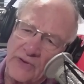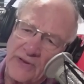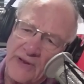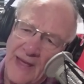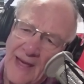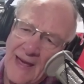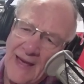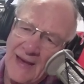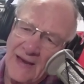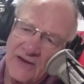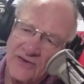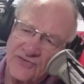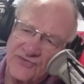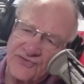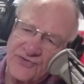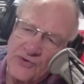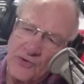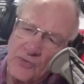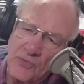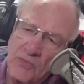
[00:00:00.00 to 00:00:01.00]

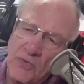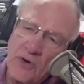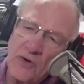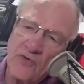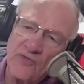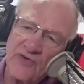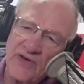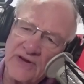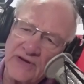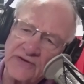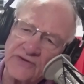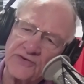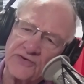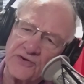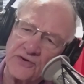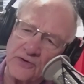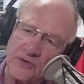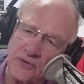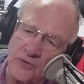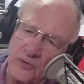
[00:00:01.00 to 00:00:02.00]
As you move
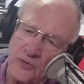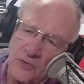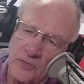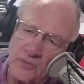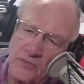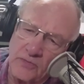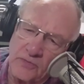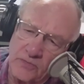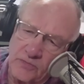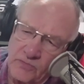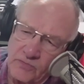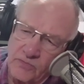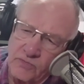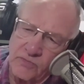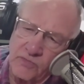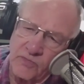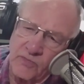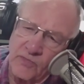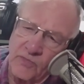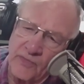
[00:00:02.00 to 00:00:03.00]
into
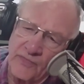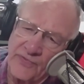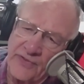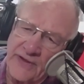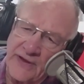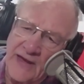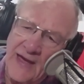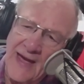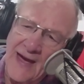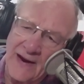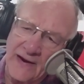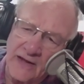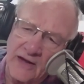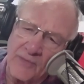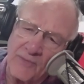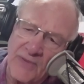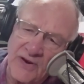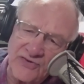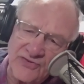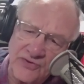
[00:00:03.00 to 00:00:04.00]
the county
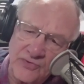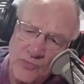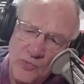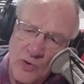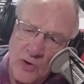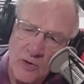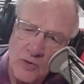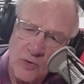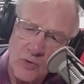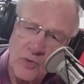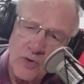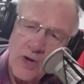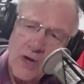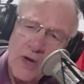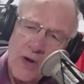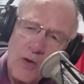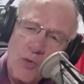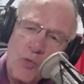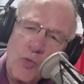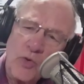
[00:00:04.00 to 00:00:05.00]
commission role,
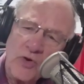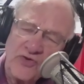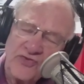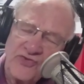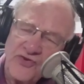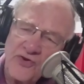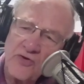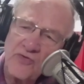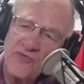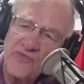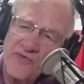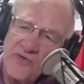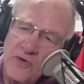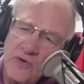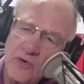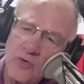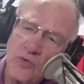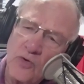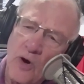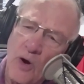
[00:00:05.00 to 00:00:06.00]
would you
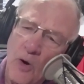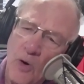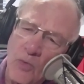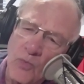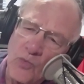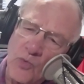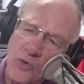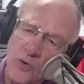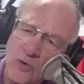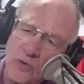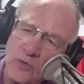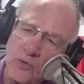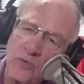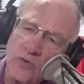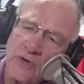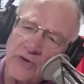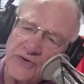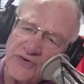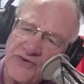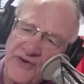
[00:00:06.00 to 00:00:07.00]
view home
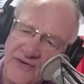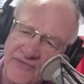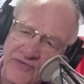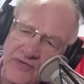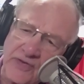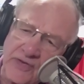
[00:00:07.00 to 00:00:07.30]
rule different